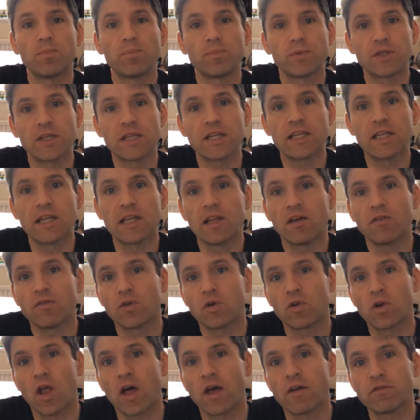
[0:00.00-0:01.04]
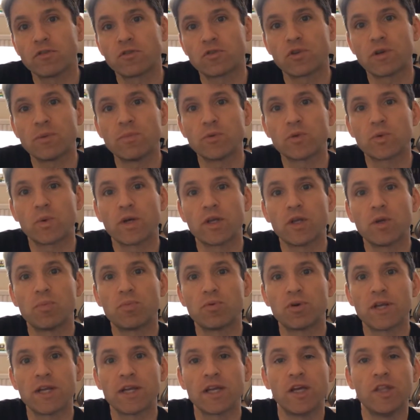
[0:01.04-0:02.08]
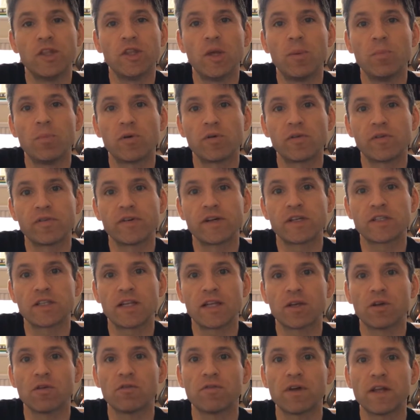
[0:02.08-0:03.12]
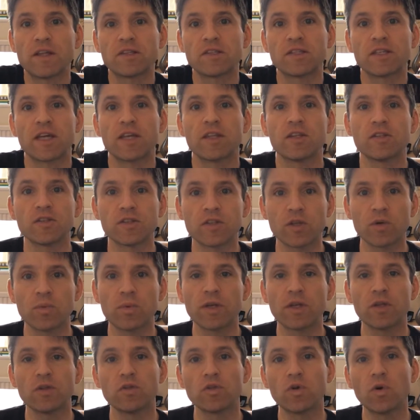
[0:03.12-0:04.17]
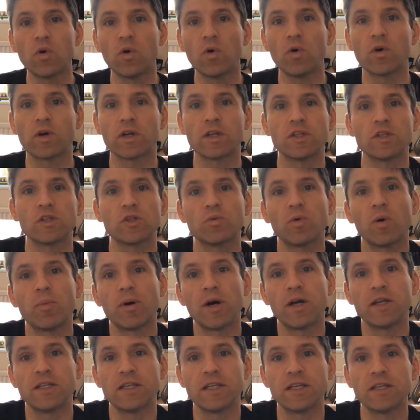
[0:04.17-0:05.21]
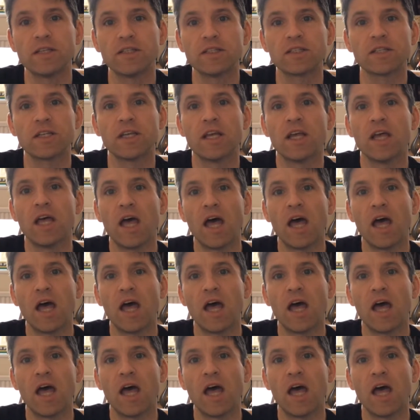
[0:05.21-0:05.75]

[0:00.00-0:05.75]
Particularly love your live streams where you bring a number of us Lego fans together so that we can talk and swap ideas.